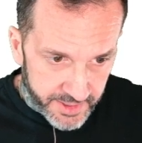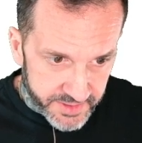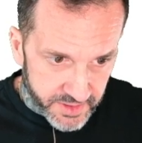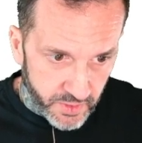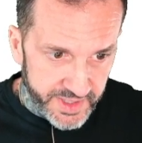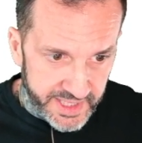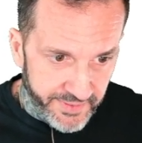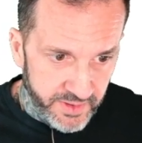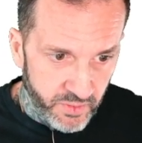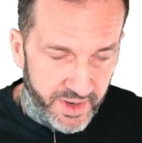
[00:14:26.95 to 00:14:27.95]
So
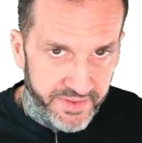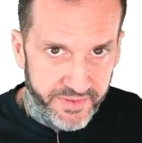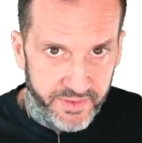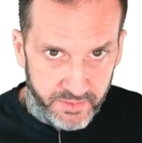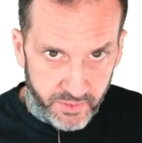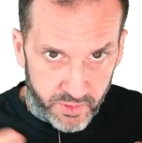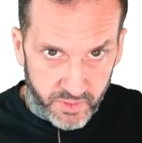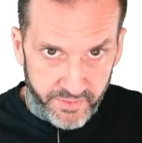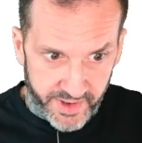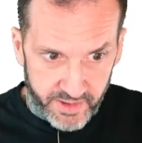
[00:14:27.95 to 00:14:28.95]
even with the
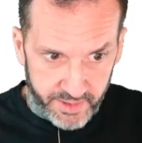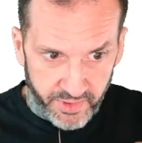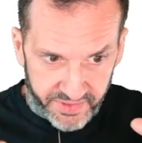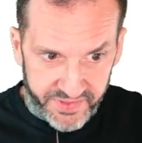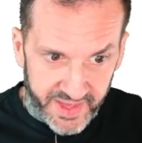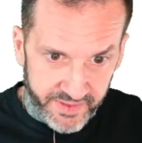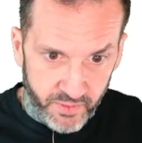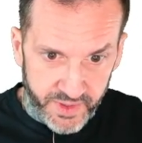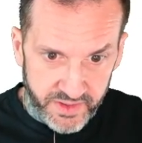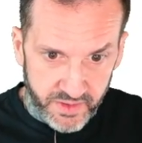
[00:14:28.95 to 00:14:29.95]
local variable thing
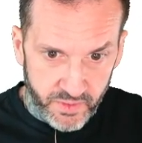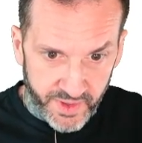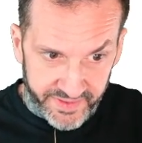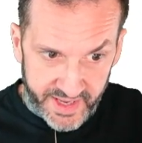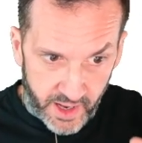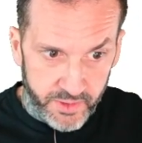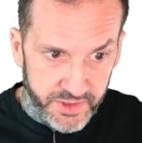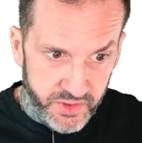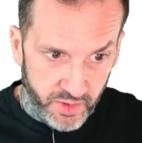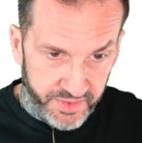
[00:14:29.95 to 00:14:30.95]
that we do in the outer
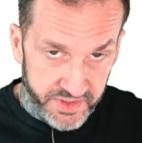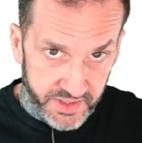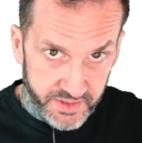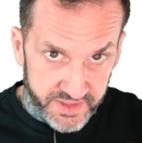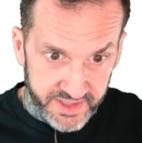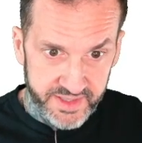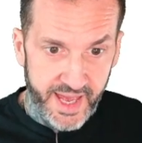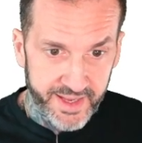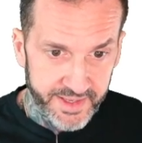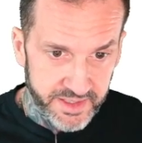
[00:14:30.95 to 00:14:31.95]
store procedure, since
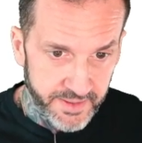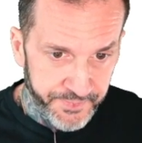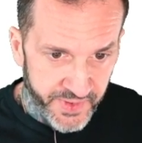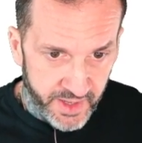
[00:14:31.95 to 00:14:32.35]
that gets